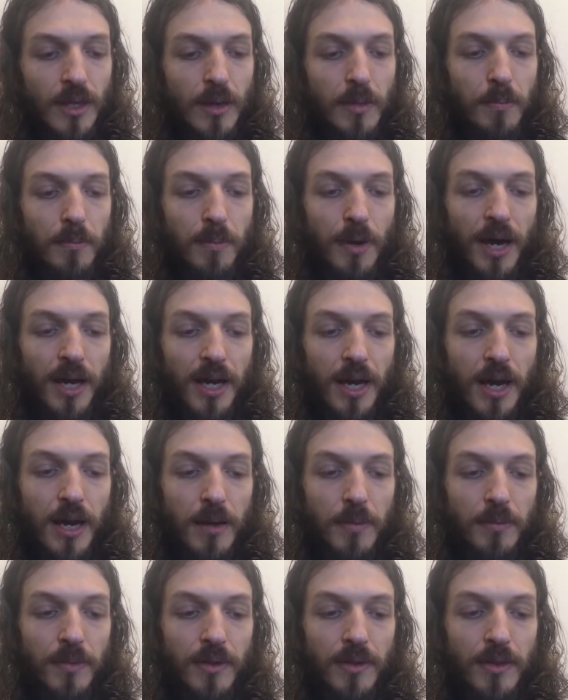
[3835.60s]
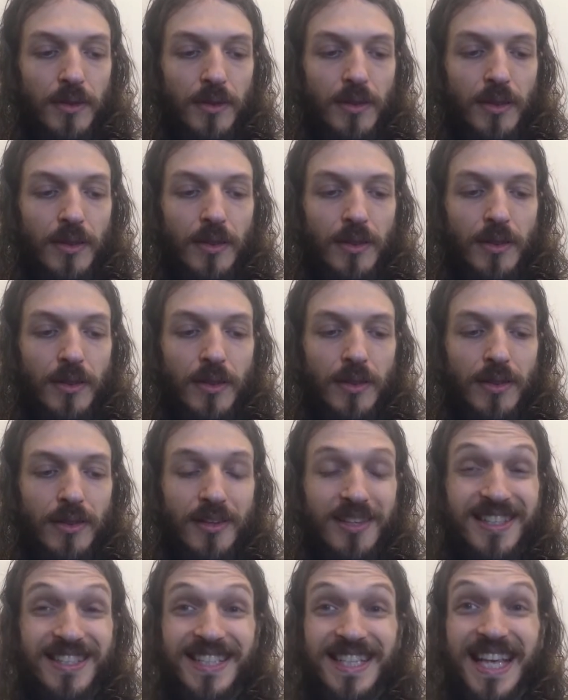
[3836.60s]
But
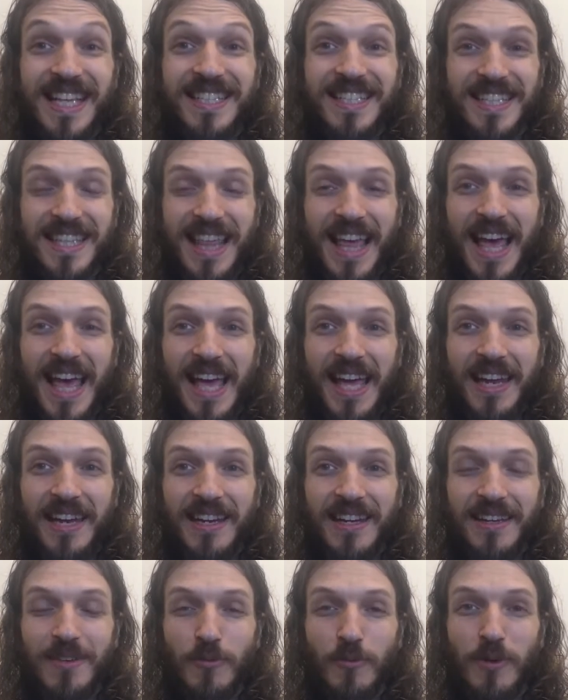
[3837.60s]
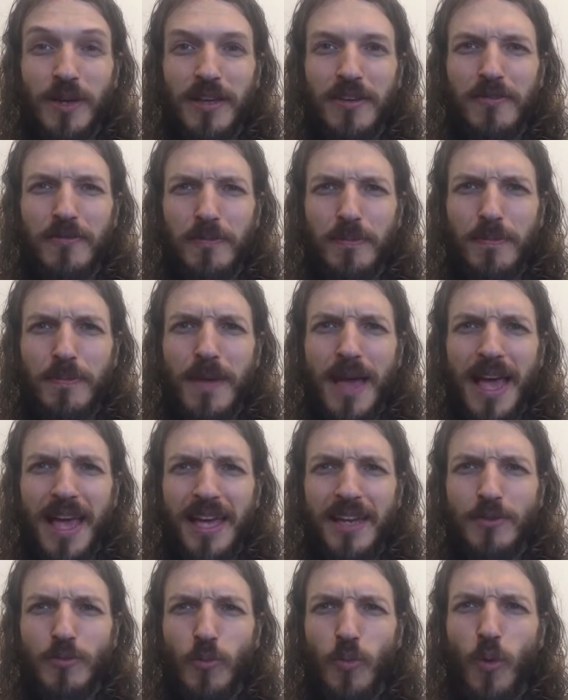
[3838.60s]
since then, we've
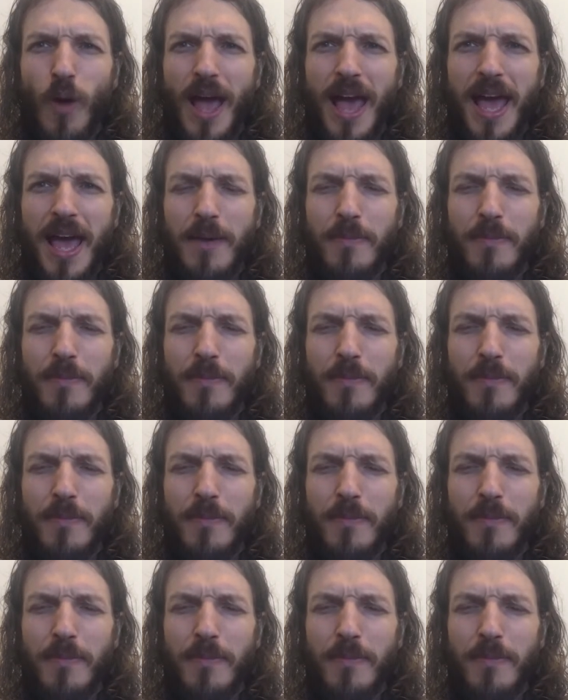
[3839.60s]
made way